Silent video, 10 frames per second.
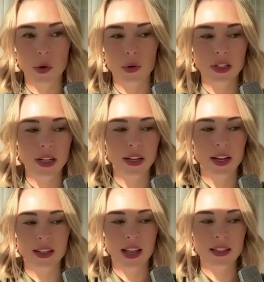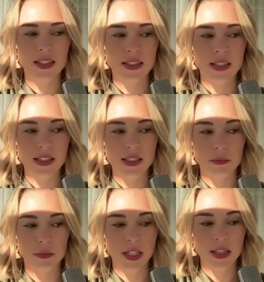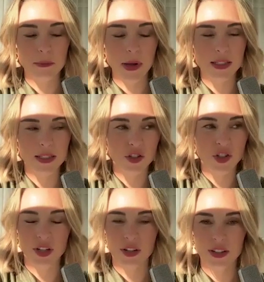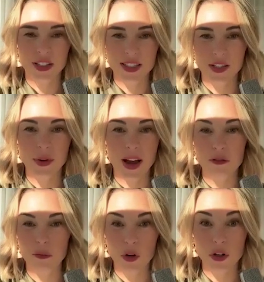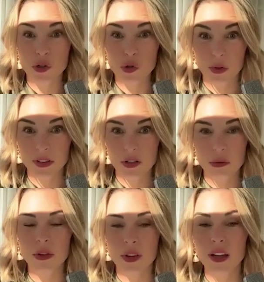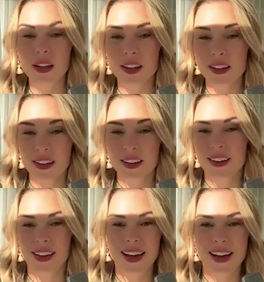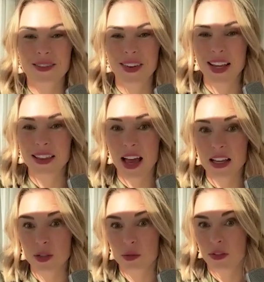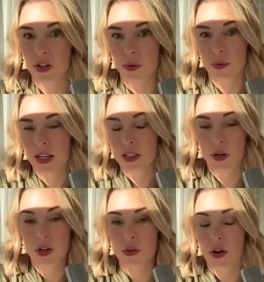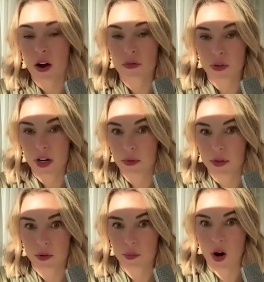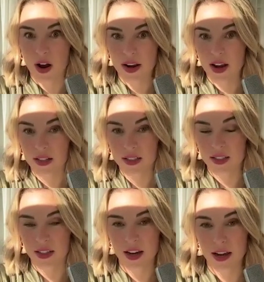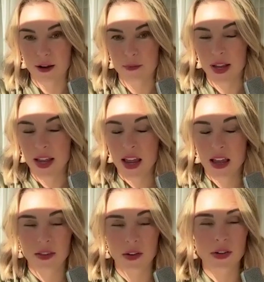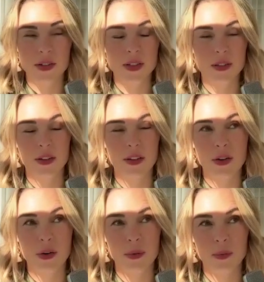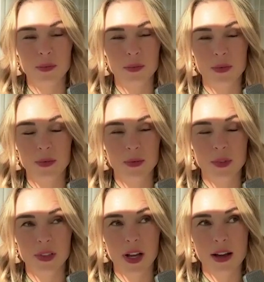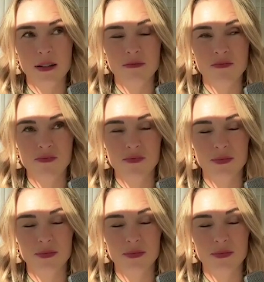totally and that's that's really the message here is you have more control than you think um, mm-hmm. and that's you know that's what you're offering with your product um, there's you know um,